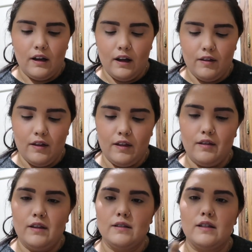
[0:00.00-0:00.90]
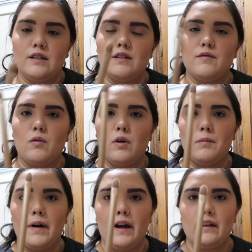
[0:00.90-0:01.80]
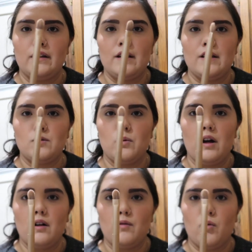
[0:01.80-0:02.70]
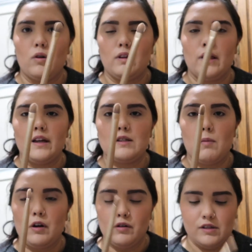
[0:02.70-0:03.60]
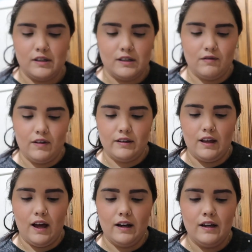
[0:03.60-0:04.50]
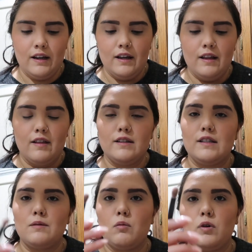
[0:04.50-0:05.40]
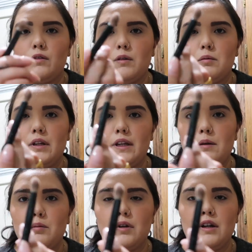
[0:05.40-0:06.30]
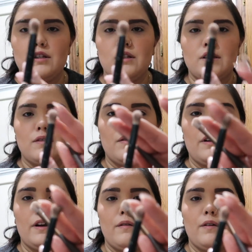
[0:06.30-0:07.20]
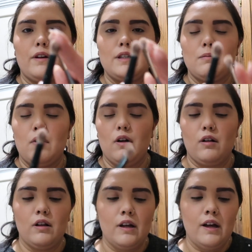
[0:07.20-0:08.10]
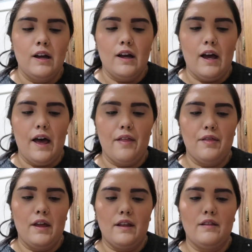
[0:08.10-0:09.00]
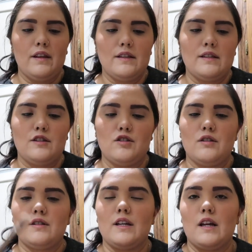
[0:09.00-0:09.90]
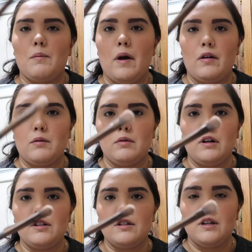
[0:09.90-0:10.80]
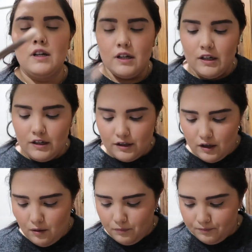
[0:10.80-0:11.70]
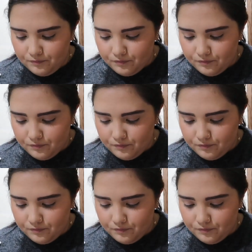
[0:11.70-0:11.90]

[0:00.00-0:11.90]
And then this is for my eyelid as well, for like sparkles and stuff like that. This is more of a blending brush. It's very, very small. And then this is just like a powder brush. So